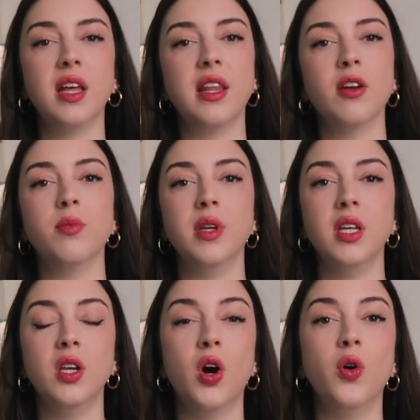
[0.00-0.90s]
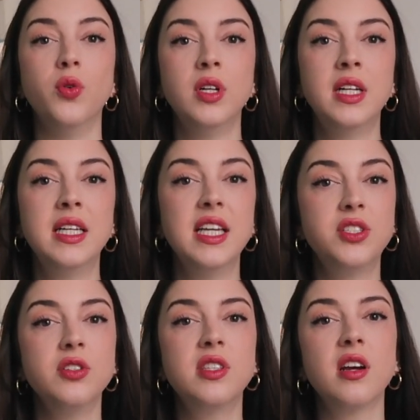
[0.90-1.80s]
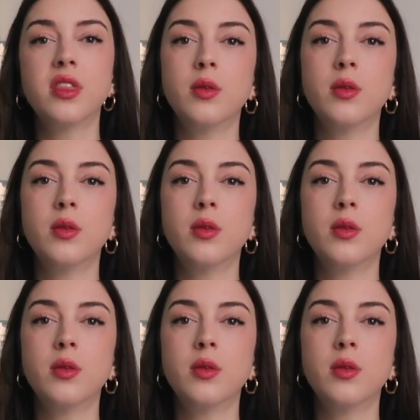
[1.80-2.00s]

And there'd be no issues there.